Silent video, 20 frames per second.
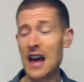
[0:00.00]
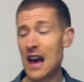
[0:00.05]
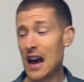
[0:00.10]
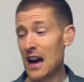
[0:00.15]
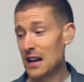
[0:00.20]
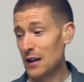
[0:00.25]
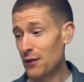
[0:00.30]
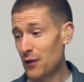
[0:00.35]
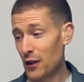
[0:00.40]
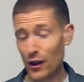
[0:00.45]

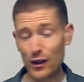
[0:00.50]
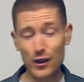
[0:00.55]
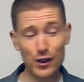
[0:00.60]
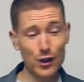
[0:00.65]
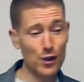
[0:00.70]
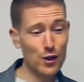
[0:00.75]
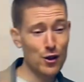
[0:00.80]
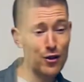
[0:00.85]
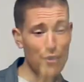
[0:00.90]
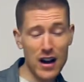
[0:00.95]
And if you've got
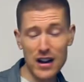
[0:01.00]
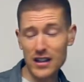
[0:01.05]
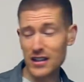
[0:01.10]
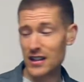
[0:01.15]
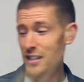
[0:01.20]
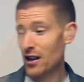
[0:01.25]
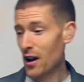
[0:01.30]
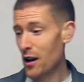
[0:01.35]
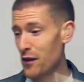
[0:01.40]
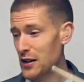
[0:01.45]
2
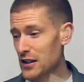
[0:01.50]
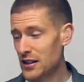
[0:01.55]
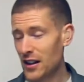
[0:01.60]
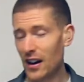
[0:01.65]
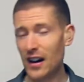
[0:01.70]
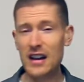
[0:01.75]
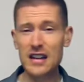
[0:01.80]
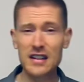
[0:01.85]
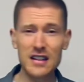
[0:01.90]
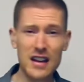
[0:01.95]
crashes either
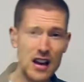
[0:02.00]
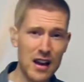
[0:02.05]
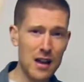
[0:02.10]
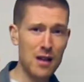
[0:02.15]
side,